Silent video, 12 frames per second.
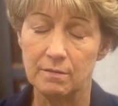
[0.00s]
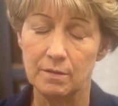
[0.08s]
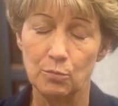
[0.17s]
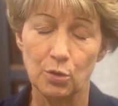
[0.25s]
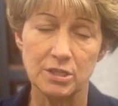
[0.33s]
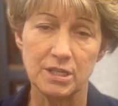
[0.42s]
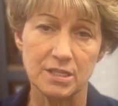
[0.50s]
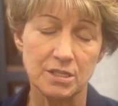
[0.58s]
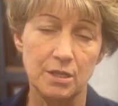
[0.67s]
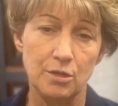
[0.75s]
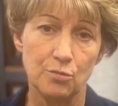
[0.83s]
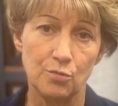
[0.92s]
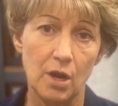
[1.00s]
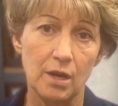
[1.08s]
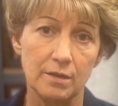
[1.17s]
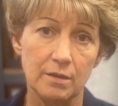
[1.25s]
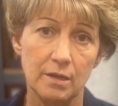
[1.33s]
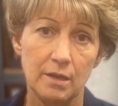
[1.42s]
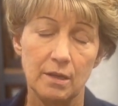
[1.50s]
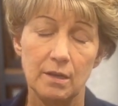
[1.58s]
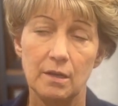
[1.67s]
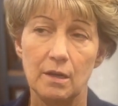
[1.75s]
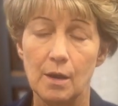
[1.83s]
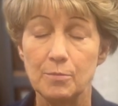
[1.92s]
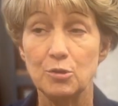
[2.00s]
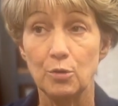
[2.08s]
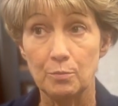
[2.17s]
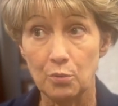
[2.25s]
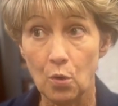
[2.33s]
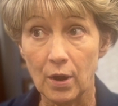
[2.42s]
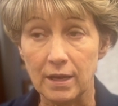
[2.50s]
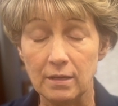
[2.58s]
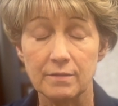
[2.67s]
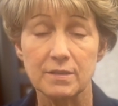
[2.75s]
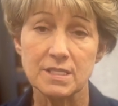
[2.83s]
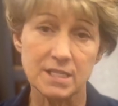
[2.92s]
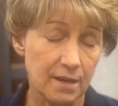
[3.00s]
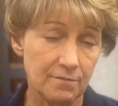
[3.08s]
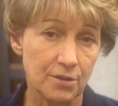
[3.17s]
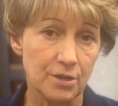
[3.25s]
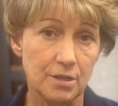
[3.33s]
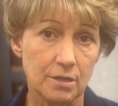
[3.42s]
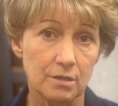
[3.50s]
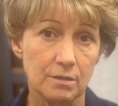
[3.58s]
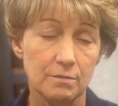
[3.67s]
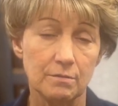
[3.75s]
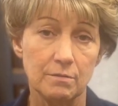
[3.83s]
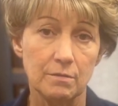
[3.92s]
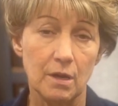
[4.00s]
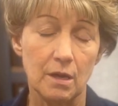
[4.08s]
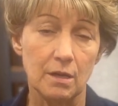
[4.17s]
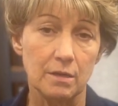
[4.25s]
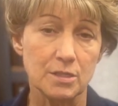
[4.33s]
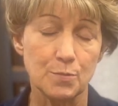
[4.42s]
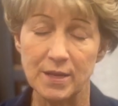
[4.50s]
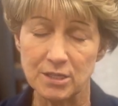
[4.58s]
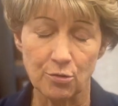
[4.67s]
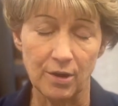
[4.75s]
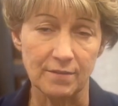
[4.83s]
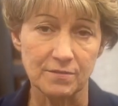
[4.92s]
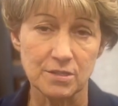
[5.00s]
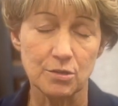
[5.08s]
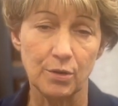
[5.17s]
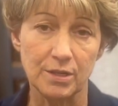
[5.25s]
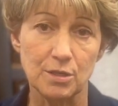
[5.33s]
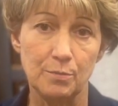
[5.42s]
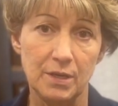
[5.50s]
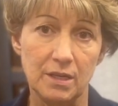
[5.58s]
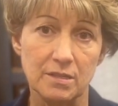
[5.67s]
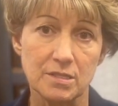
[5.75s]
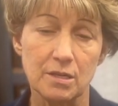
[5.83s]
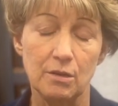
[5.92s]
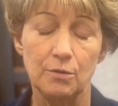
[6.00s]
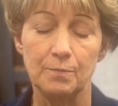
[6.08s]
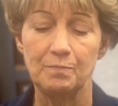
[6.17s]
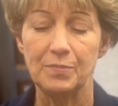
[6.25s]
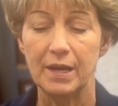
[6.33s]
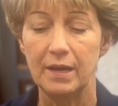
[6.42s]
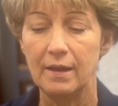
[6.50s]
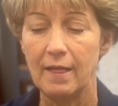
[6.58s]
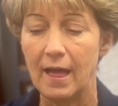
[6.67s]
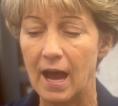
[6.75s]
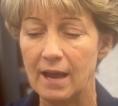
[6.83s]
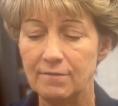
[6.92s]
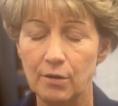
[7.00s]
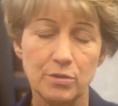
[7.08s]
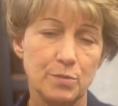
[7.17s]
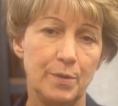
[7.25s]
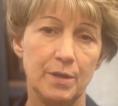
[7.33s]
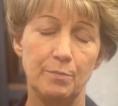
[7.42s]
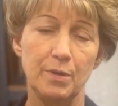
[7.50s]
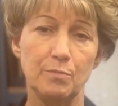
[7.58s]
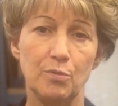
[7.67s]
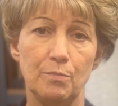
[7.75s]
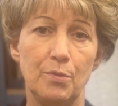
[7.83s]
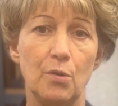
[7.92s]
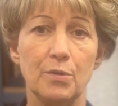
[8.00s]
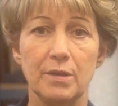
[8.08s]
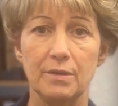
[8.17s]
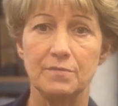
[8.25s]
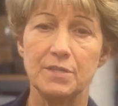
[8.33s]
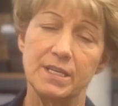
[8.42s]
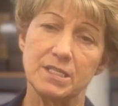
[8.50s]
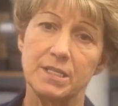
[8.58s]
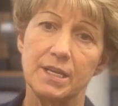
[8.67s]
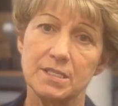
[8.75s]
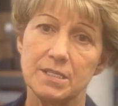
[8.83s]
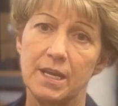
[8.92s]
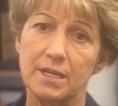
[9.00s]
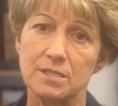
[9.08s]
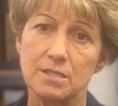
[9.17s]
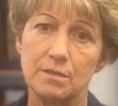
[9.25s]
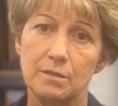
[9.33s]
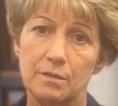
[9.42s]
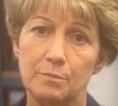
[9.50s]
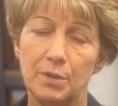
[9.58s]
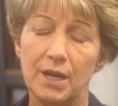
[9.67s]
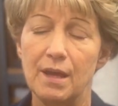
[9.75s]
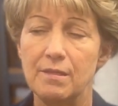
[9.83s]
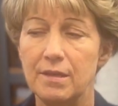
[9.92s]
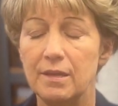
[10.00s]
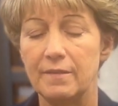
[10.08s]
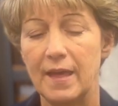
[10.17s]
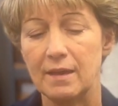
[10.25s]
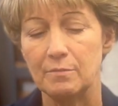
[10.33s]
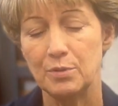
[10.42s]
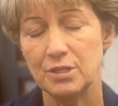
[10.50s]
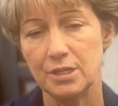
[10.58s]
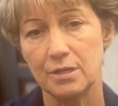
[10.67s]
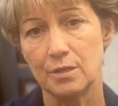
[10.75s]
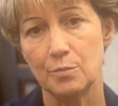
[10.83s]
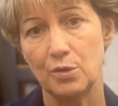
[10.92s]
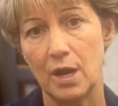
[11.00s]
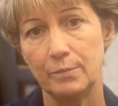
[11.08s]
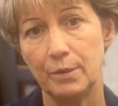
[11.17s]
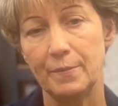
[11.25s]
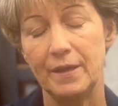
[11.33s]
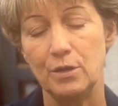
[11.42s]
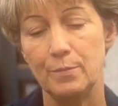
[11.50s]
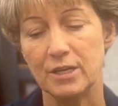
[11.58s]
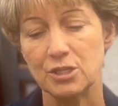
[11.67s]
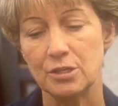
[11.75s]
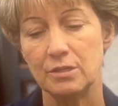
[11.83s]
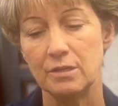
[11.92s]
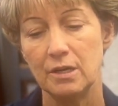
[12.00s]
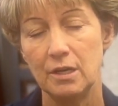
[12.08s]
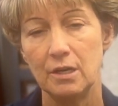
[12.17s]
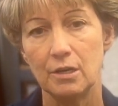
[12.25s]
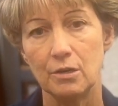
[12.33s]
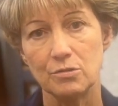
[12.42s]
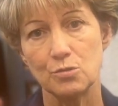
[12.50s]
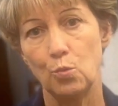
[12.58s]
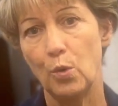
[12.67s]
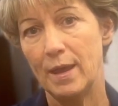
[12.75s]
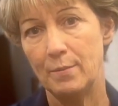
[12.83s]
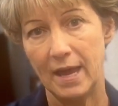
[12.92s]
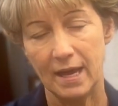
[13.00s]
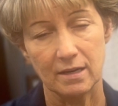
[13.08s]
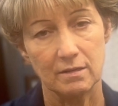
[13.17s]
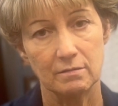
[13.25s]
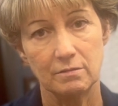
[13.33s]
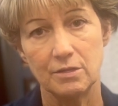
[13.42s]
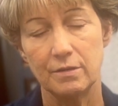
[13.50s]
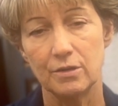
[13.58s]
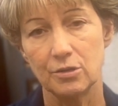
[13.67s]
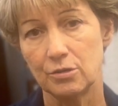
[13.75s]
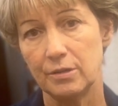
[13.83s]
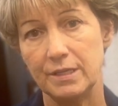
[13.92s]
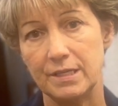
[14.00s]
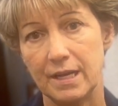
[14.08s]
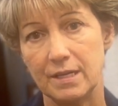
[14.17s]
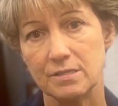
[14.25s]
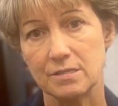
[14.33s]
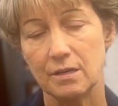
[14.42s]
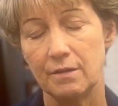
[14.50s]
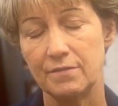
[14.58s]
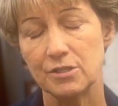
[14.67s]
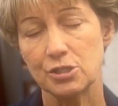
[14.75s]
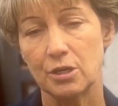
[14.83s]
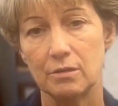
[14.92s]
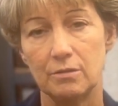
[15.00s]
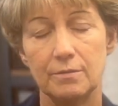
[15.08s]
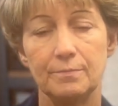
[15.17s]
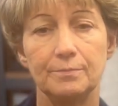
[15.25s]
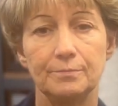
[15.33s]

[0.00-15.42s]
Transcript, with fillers: the more tests that you run, up to a point, the safer your uh, spacecraft is going to be. So I've always been a big proponent of test, test, test, but I think that particular problem that you mentioned goes way back to the early days of the shuttle.